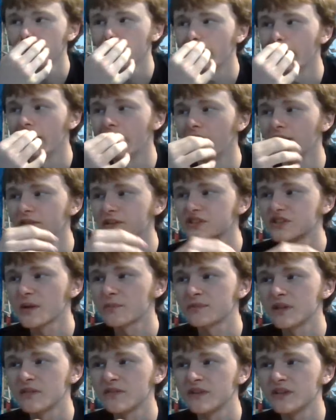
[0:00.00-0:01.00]
This
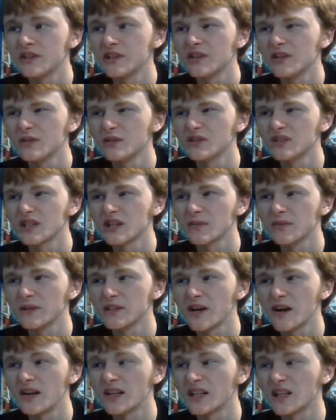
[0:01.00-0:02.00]
update video is going to be
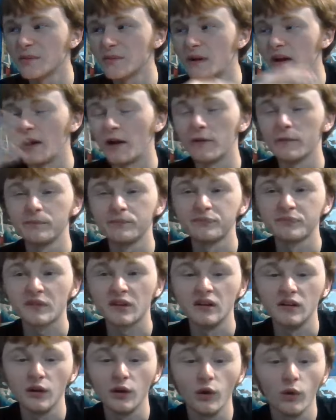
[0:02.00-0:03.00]
talking about
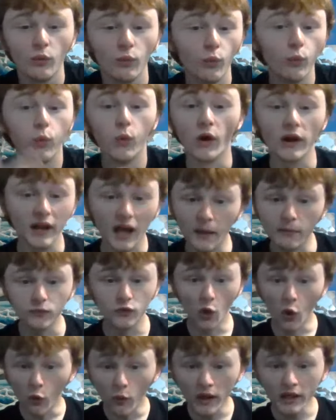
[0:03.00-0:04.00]
what I'm
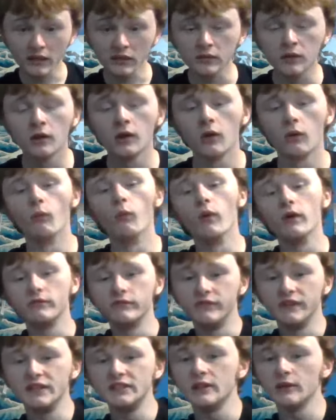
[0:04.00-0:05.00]
doing,
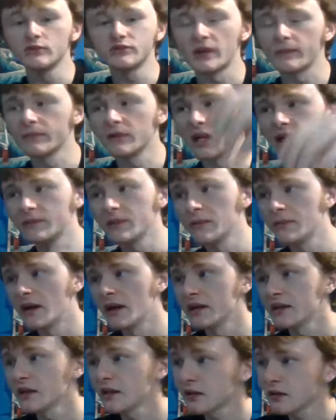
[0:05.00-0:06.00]
what videos I'm going to be
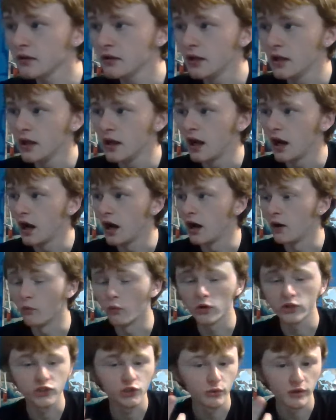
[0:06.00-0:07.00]
making,
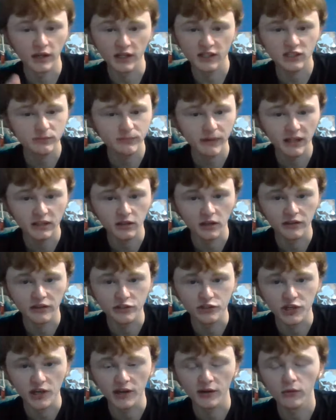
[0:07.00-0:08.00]
what you can expect on the
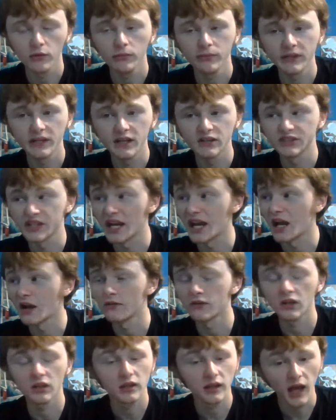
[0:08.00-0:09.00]
channel, because I
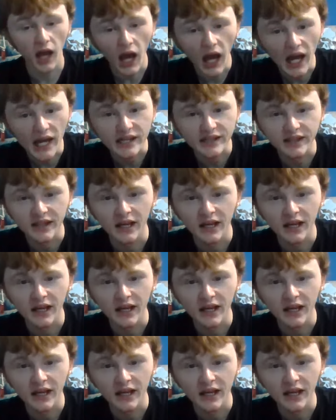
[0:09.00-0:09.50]
have a lot.